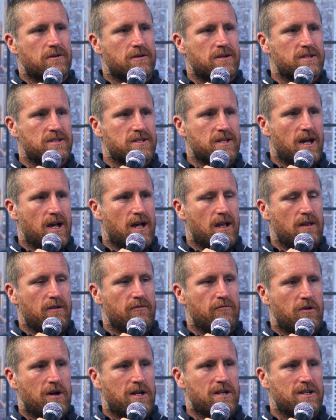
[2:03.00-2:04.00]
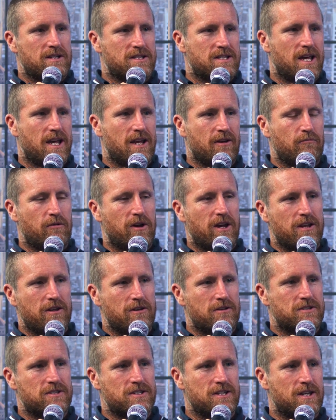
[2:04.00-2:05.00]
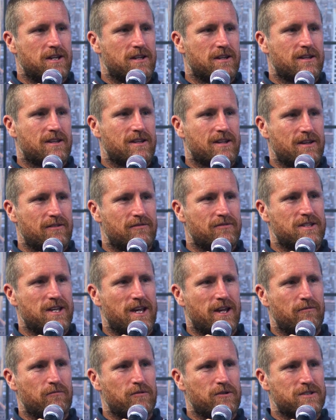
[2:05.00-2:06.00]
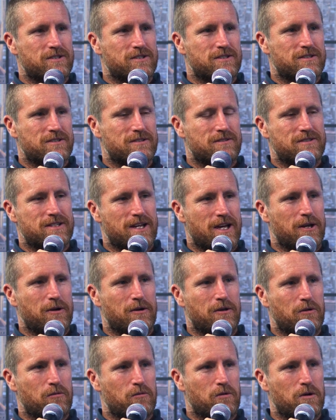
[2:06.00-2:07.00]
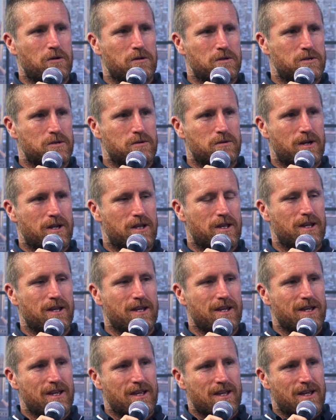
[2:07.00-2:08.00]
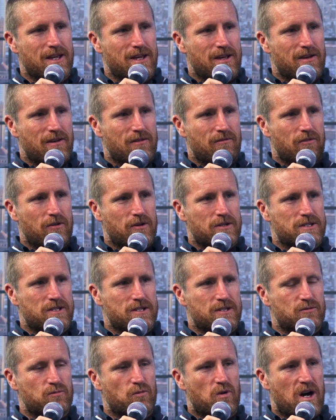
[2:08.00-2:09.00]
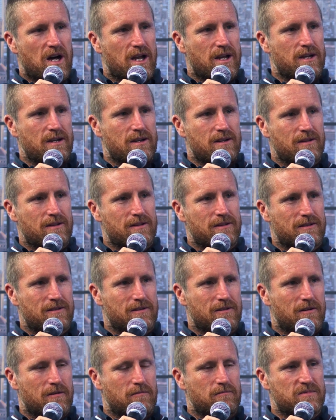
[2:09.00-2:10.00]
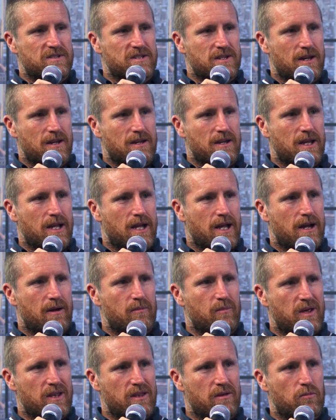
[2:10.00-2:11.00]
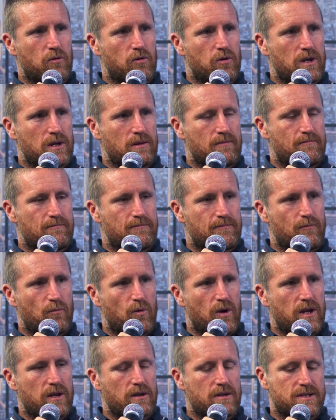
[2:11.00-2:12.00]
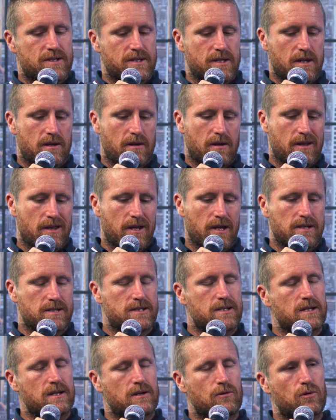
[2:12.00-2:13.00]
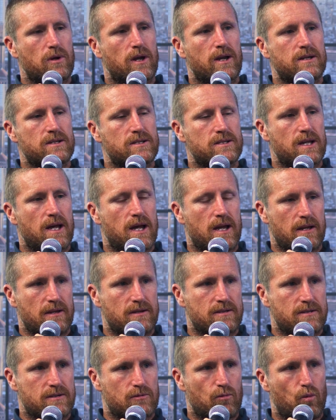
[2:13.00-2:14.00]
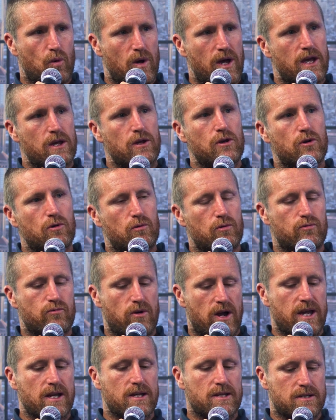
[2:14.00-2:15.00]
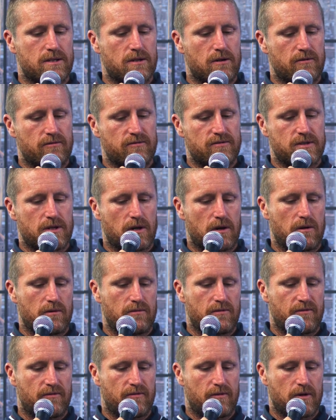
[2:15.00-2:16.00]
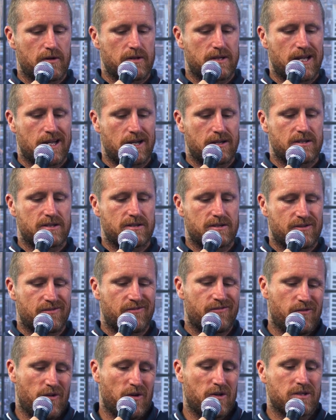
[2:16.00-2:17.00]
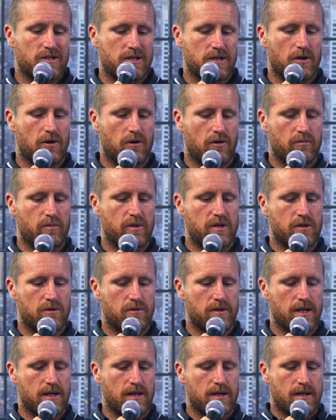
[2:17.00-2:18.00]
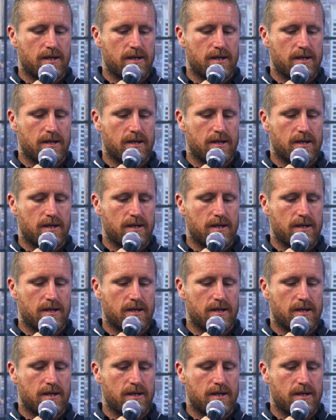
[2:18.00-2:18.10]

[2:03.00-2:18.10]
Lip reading: on a scale of 1 to 10, where do you sit? If 10 was take on the world, do anything, versus 1, I'm scared to get out of bed in the morning, where do you sit? I think it's a good understanding as to where you would rate yourself. So that's the first thing I would be doing.